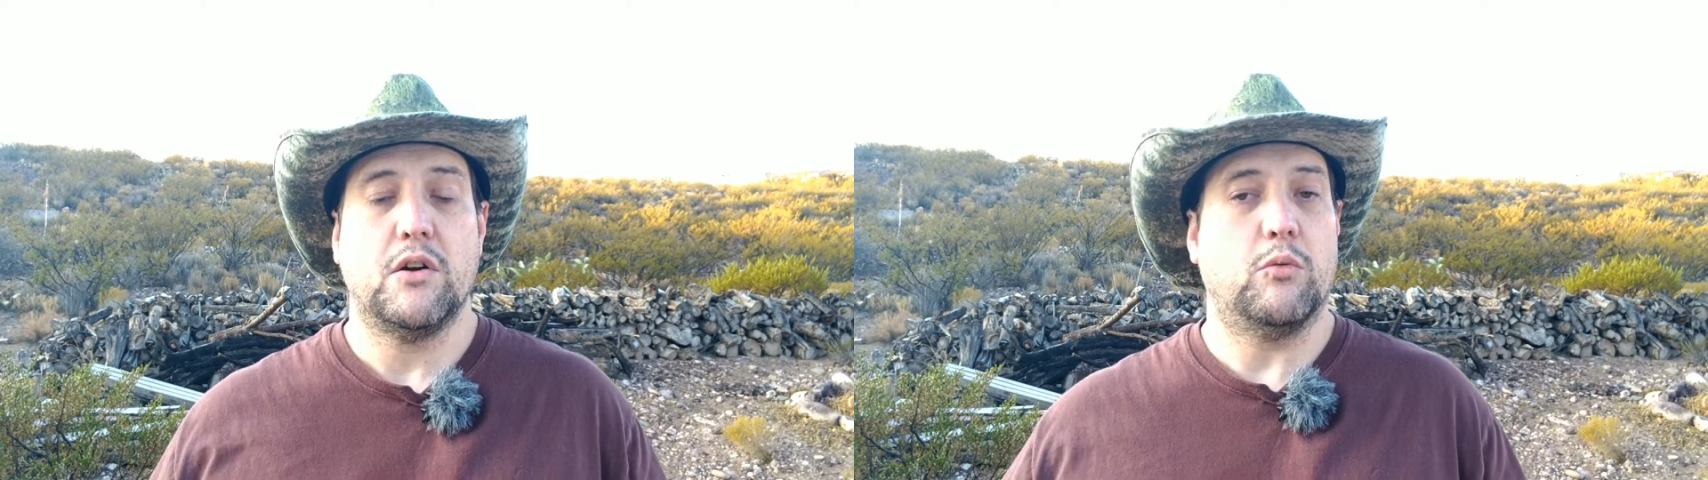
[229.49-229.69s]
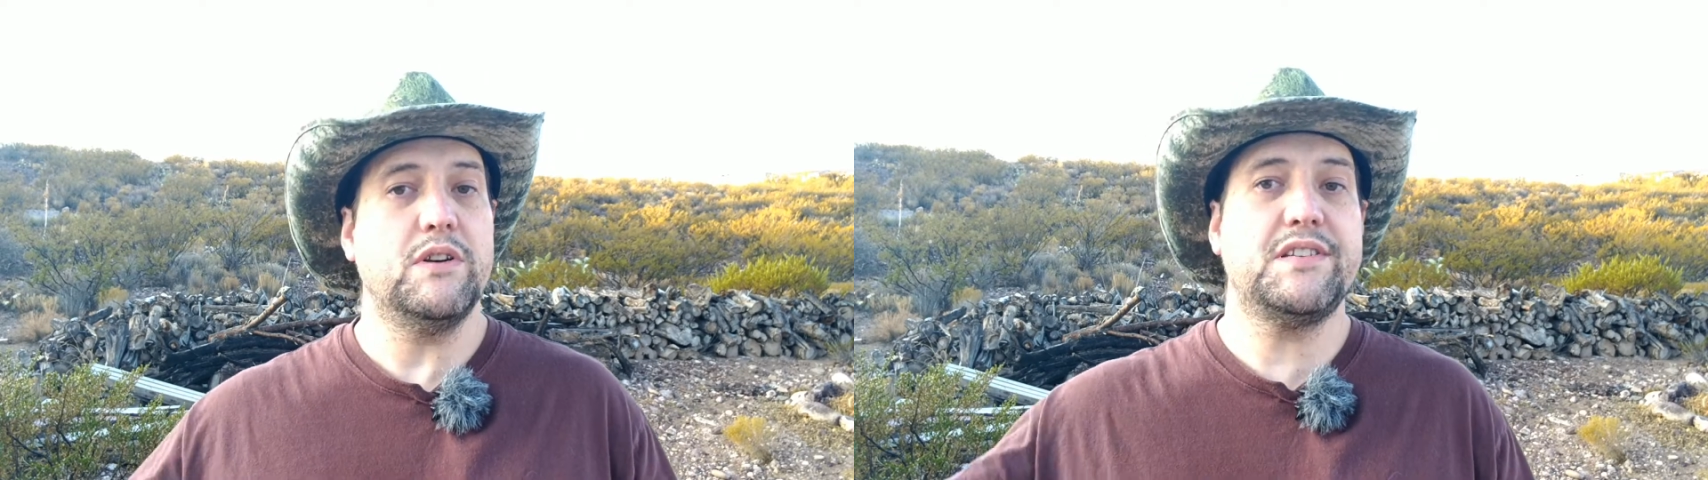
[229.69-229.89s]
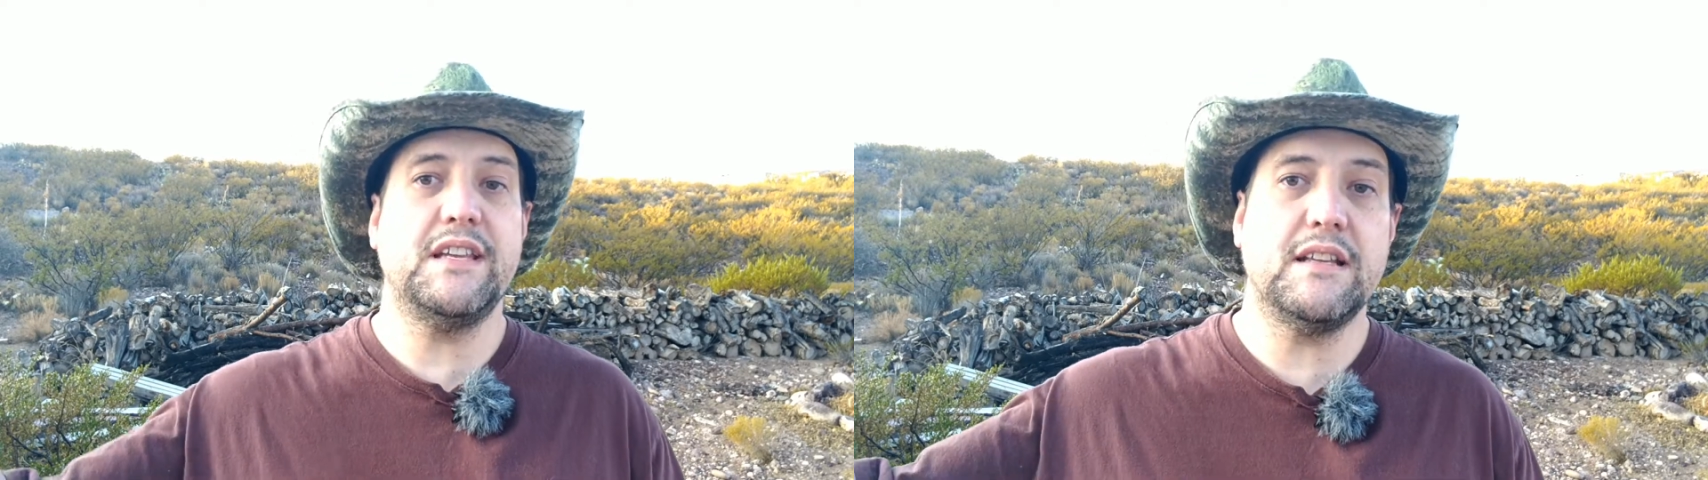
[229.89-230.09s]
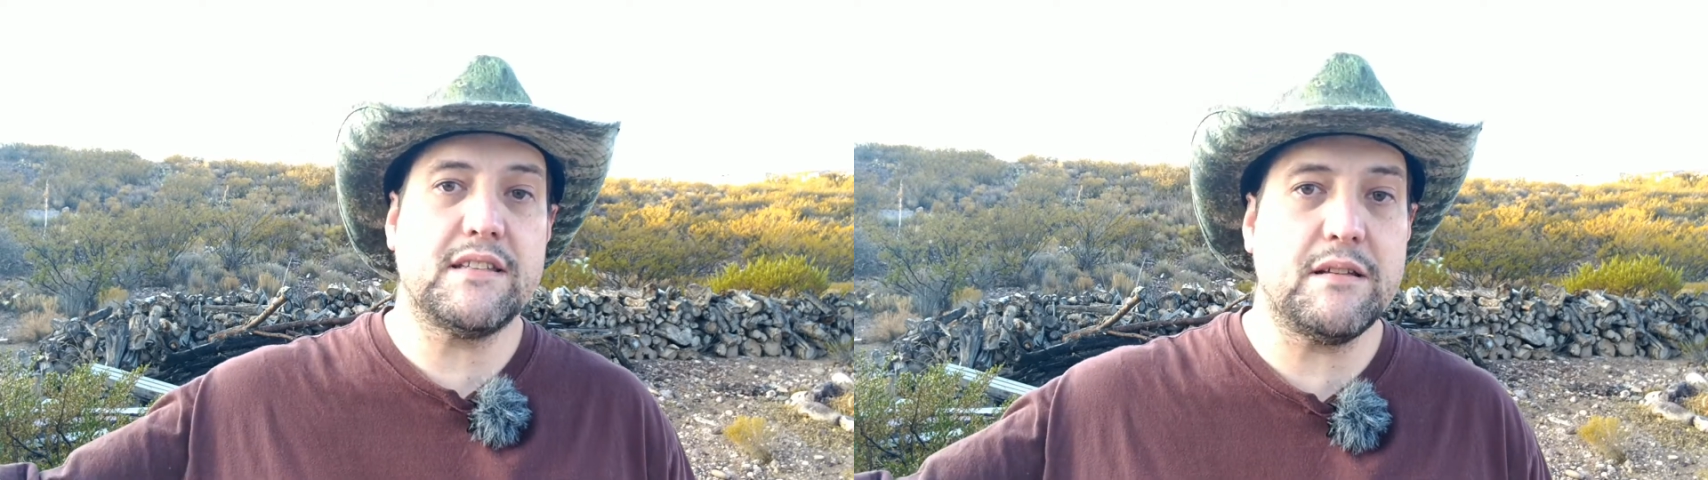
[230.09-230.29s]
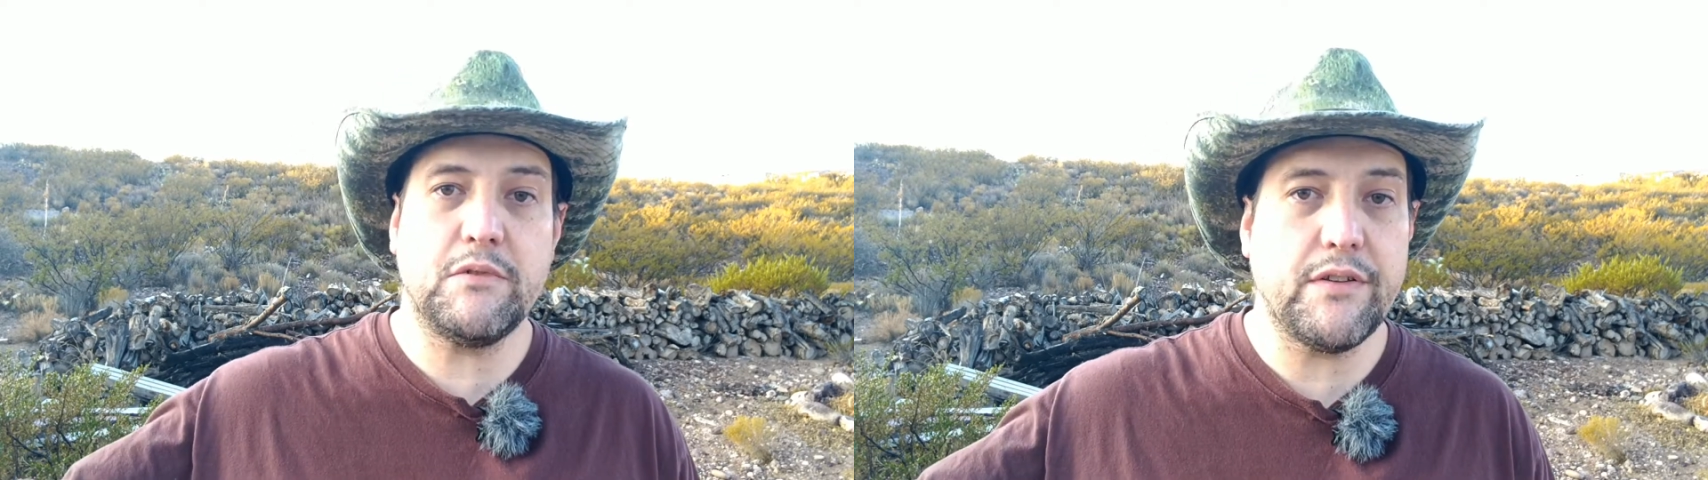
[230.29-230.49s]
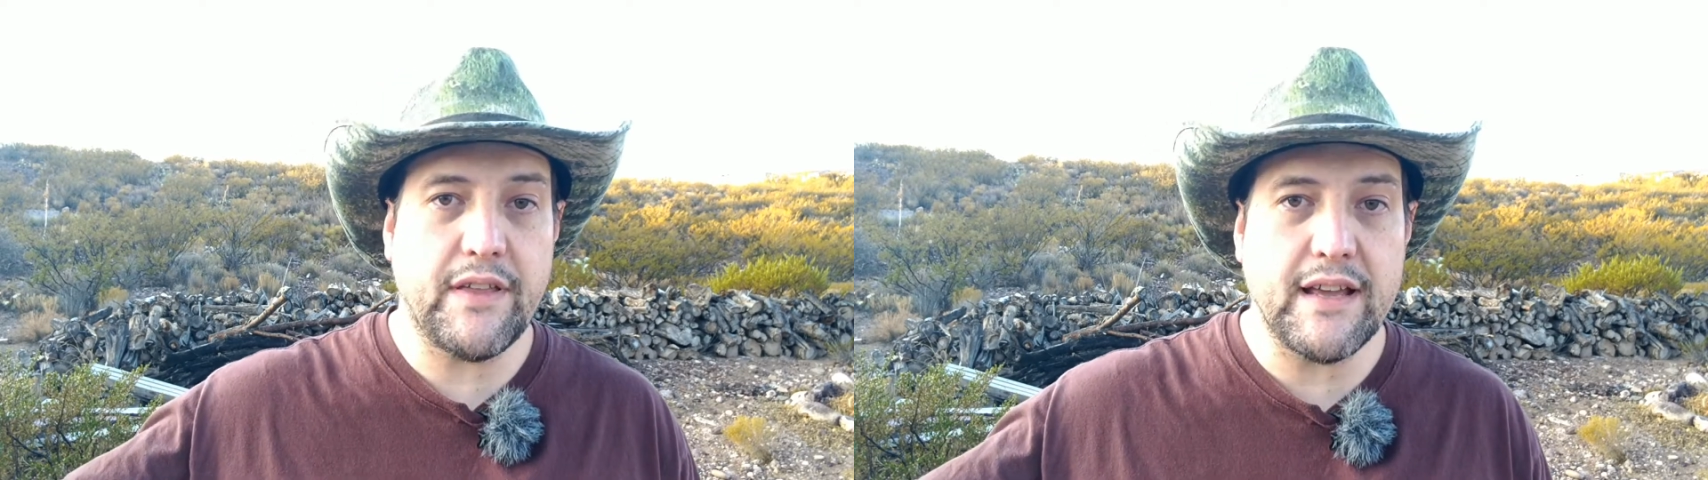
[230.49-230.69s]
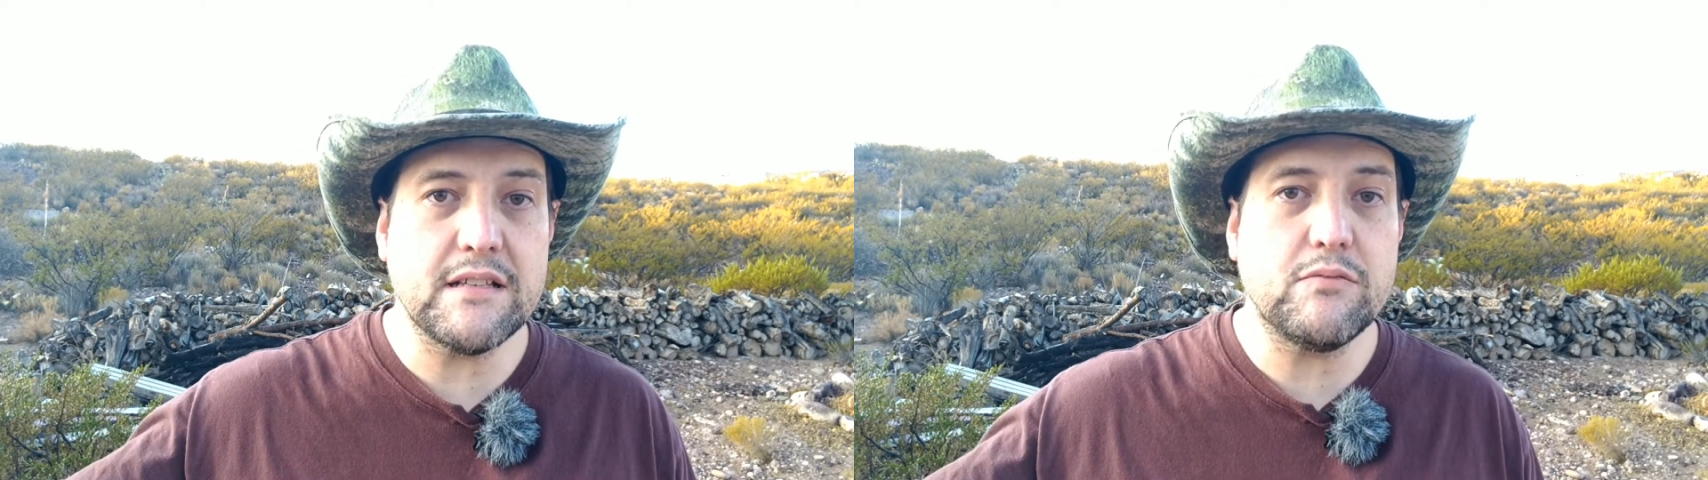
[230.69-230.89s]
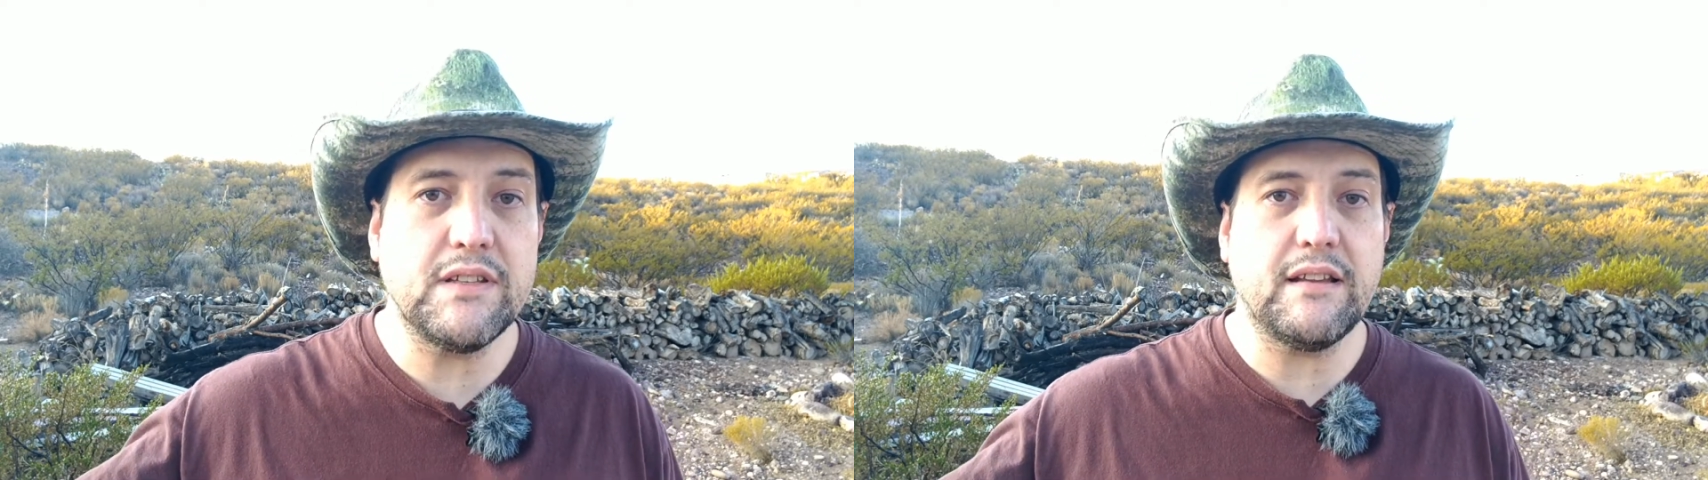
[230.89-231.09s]
We're seeing similar
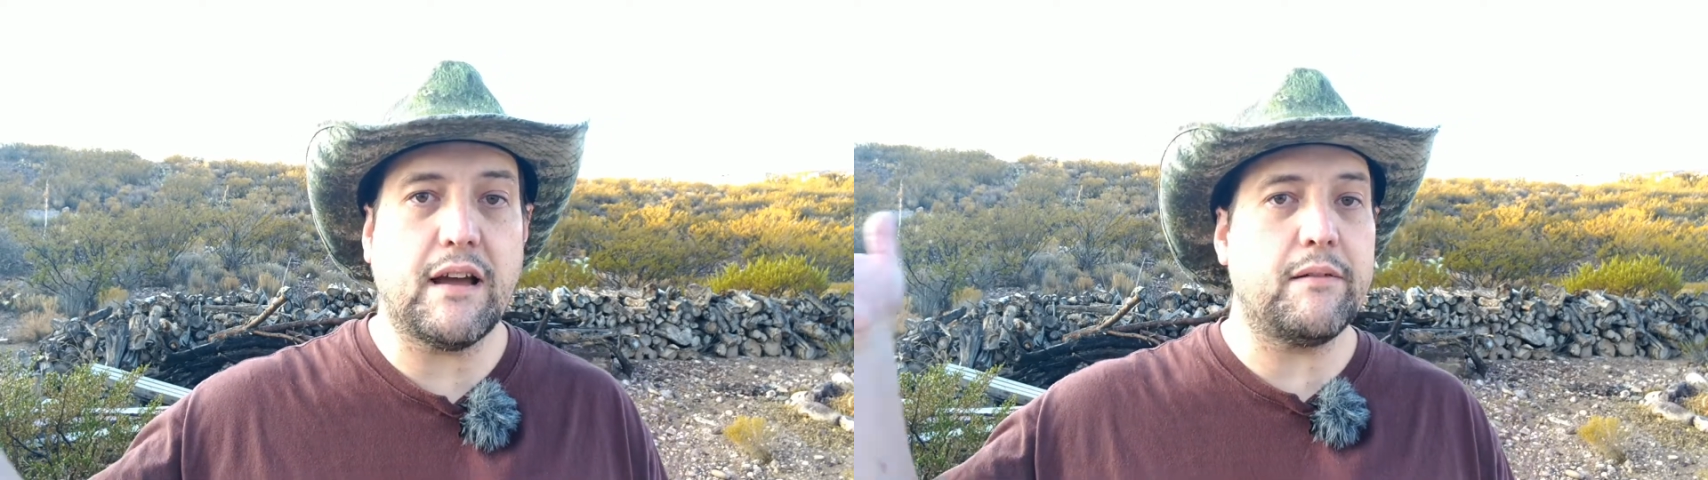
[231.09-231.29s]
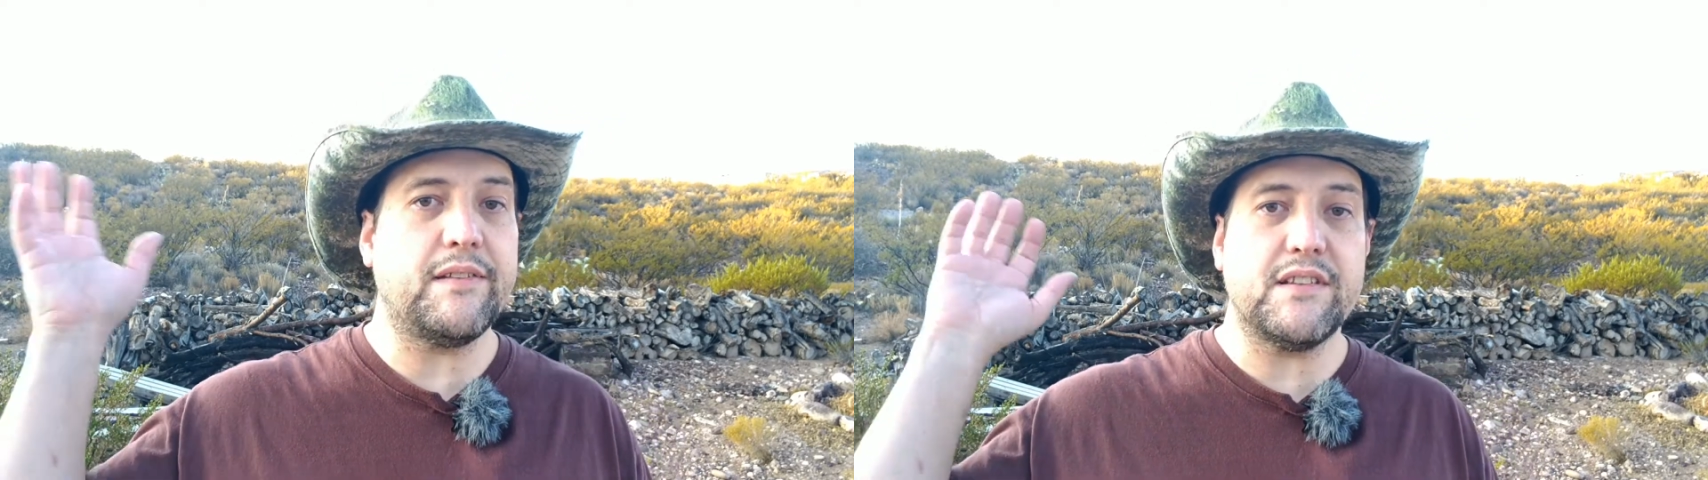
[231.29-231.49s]
things when they talk about